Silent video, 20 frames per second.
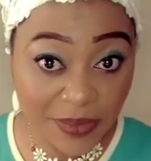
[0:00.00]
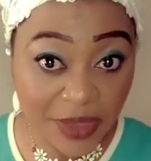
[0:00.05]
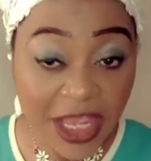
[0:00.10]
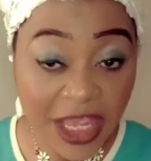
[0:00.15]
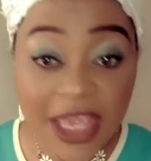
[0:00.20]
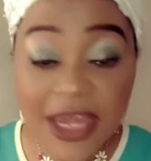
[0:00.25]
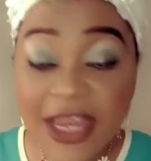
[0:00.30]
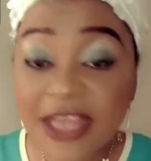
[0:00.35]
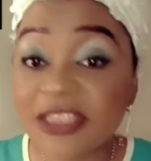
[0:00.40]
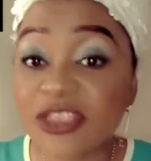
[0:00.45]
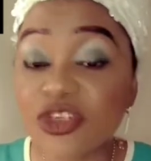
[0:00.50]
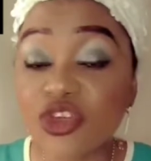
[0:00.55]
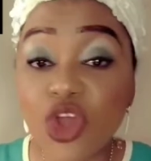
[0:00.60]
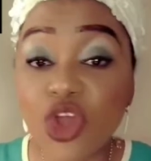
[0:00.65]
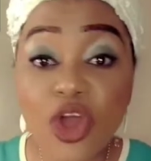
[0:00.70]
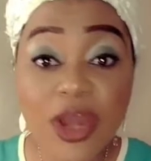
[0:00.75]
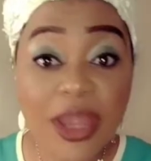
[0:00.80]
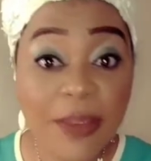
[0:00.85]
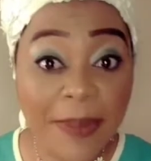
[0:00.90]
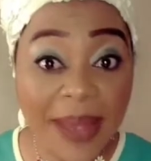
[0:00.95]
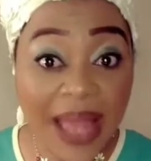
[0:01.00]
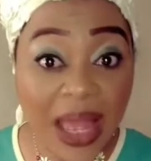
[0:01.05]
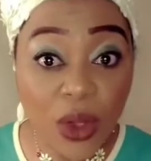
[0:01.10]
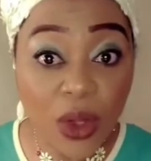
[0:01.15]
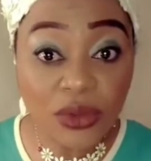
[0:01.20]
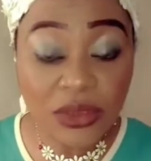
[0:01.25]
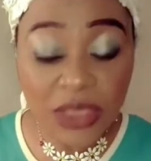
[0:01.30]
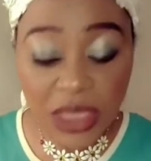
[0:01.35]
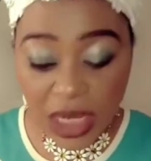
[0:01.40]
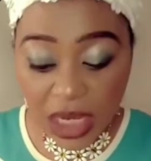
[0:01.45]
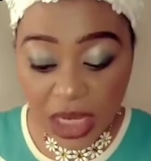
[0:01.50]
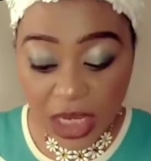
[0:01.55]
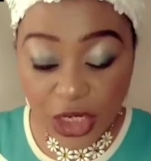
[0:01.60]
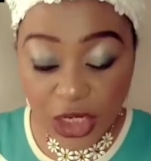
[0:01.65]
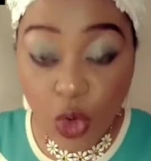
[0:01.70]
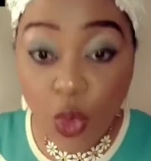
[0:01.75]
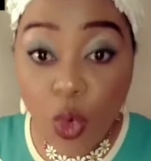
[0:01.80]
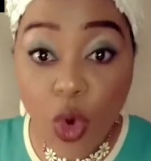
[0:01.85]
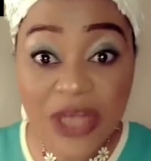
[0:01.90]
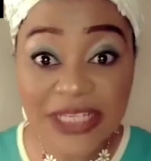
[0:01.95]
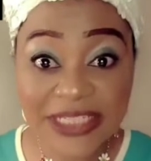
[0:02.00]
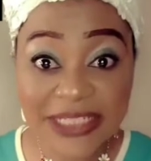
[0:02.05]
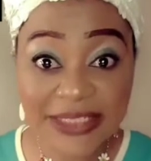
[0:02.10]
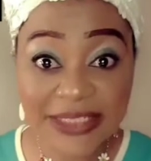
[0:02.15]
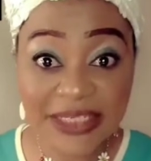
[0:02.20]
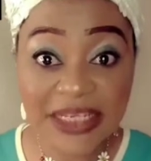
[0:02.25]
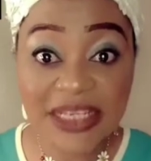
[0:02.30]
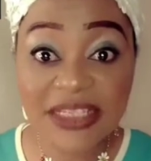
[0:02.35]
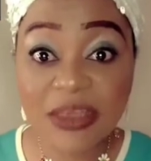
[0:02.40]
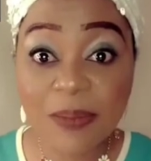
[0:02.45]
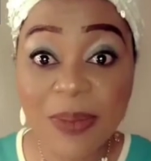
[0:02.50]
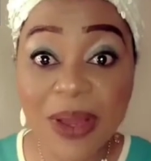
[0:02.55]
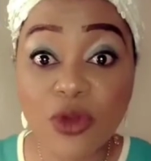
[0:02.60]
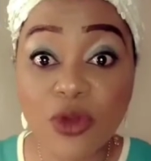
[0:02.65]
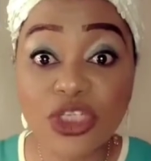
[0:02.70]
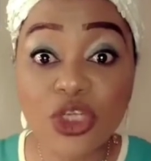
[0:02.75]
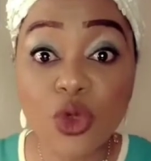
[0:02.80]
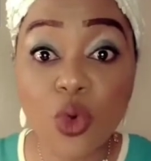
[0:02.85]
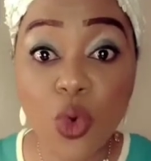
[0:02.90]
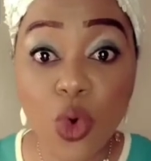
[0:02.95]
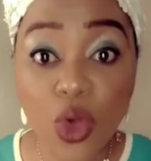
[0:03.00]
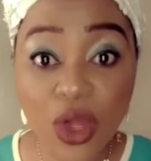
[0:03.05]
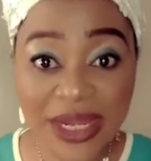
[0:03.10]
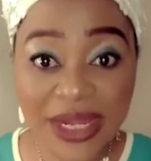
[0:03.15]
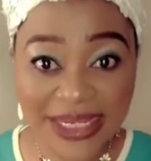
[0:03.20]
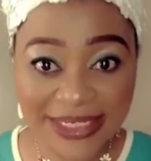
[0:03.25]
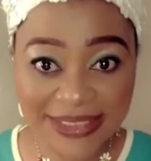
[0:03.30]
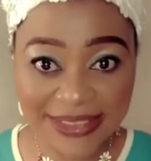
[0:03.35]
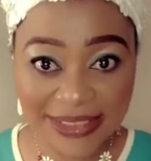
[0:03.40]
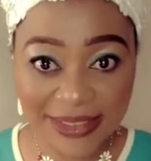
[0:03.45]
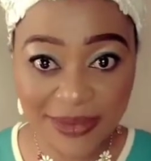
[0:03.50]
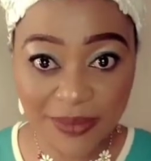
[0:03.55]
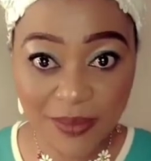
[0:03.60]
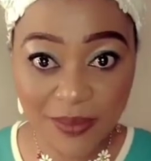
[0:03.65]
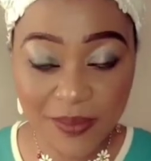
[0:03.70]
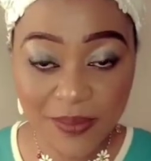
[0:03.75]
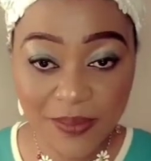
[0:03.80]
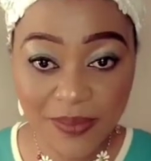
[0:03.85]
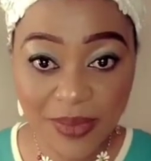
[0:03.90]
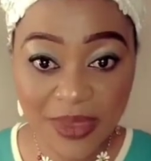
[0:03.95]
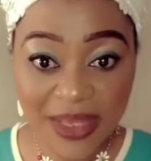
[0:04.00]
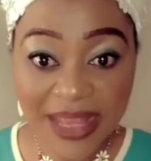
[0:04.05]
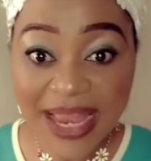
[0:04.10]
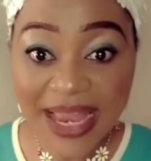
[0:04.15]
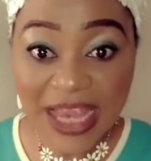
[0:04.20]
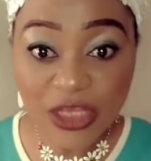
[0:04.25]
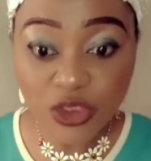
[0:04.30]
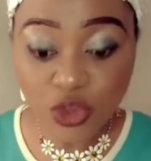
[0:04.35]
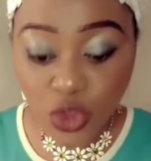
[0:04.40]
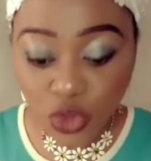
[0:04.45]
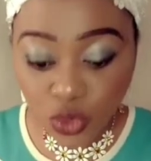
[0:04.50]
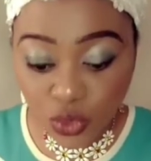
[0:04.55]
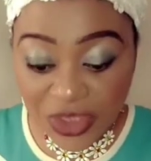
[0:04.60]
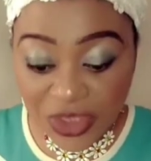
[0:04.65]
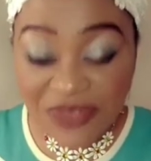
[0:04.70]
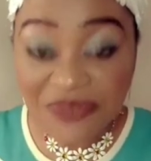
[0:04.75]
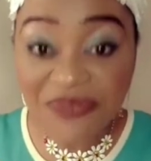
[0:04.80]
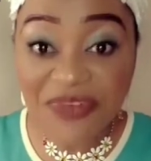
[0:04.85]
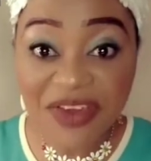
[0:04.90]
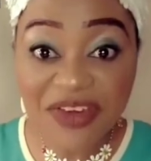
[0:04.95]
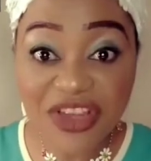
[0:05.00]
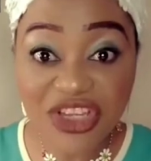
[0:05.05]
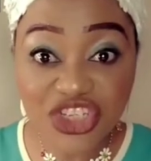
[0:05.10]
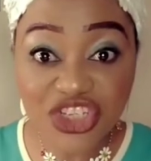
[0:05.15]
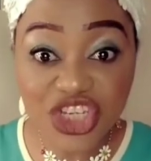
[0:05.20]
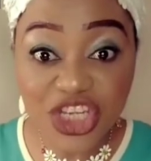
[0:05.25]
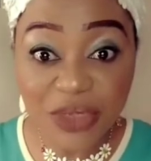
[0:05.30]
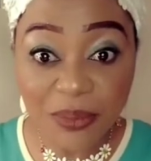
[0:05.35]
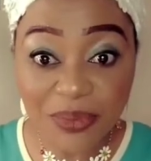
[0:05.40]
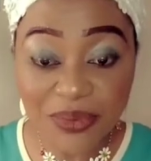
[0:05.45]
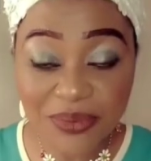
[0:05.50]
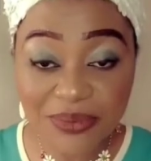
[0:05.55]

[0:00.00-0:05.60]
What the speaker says: It is not about the quantity, it's about the quality. Like I told you, it's very cheap,